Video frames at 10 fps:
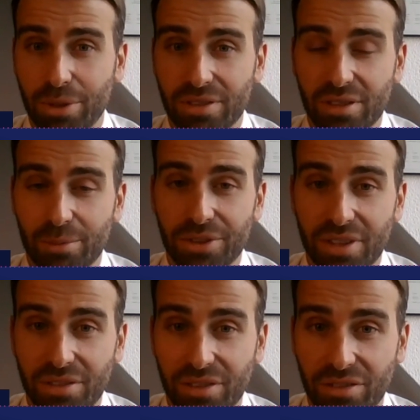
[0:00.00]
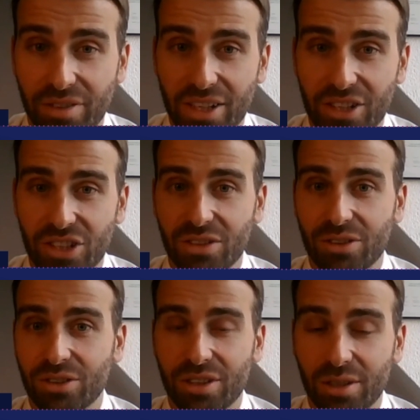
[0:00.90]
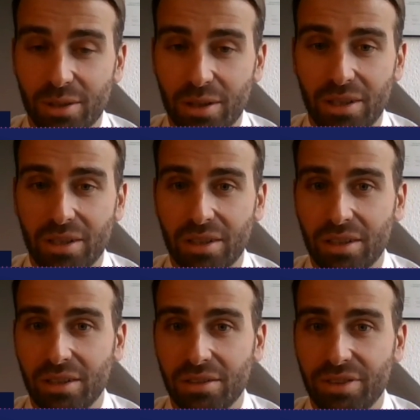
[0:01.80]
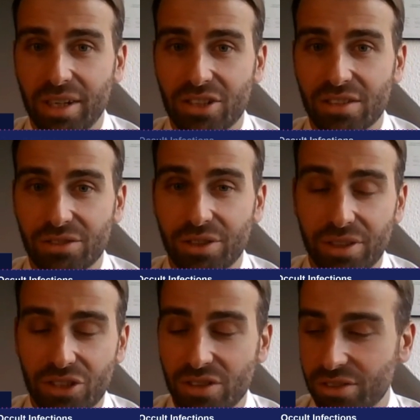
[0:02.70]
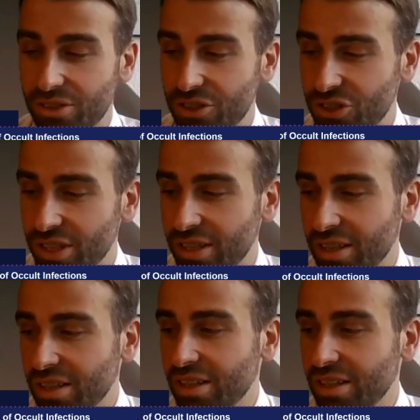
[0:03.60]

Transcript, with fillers: postoperative infection or uh, uh, infectious revision surgery?